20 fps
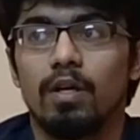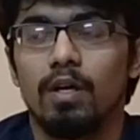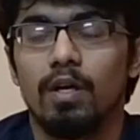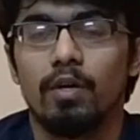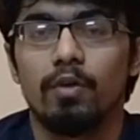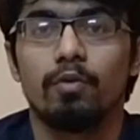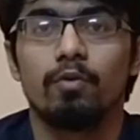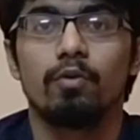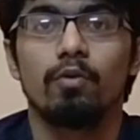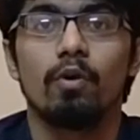
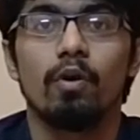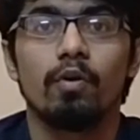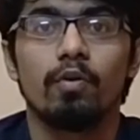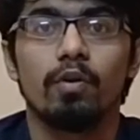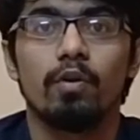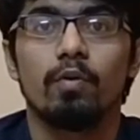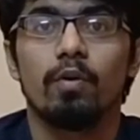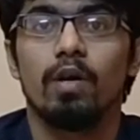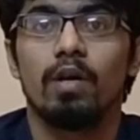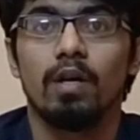you do not
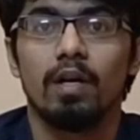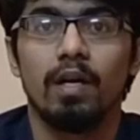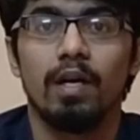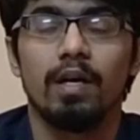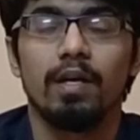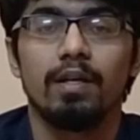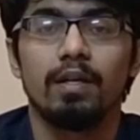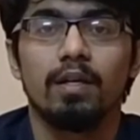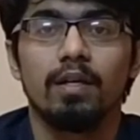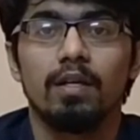require
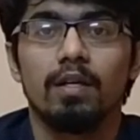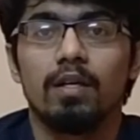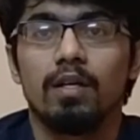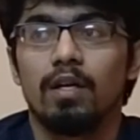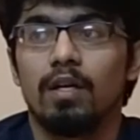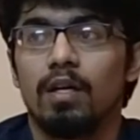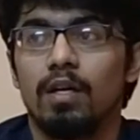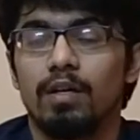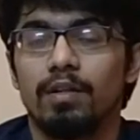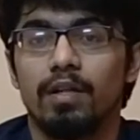light,
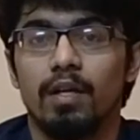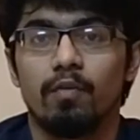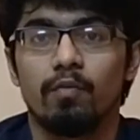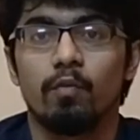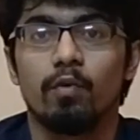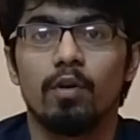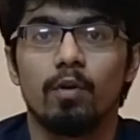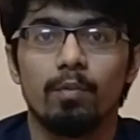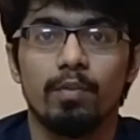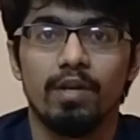that
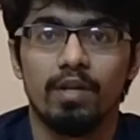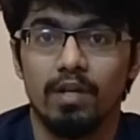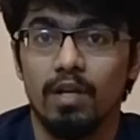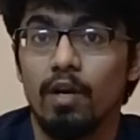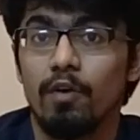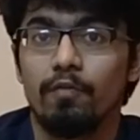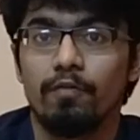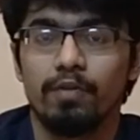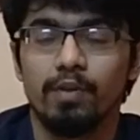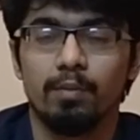wouldn't be
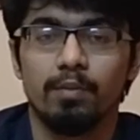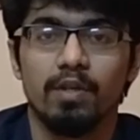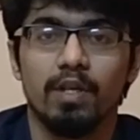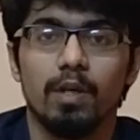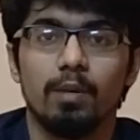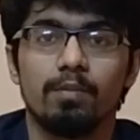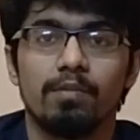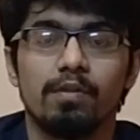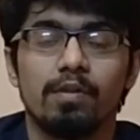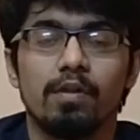enough
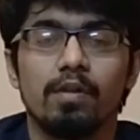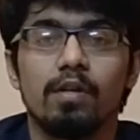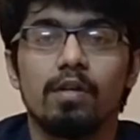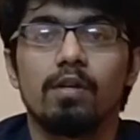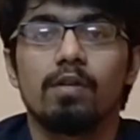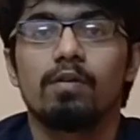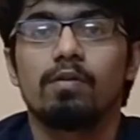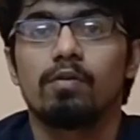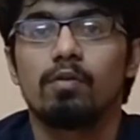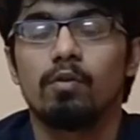sometimes.
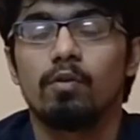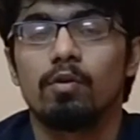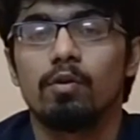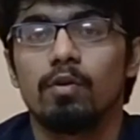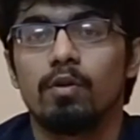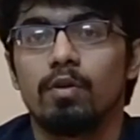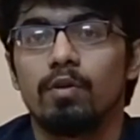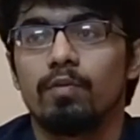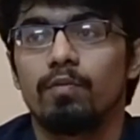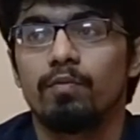So
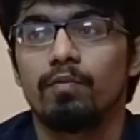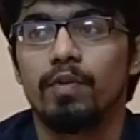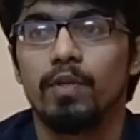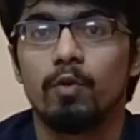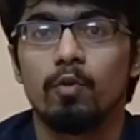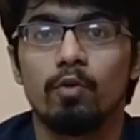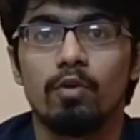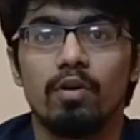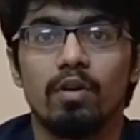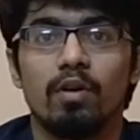we
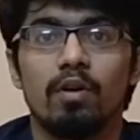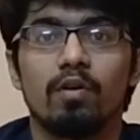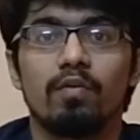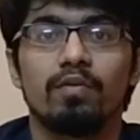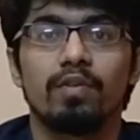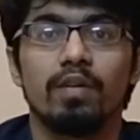took care of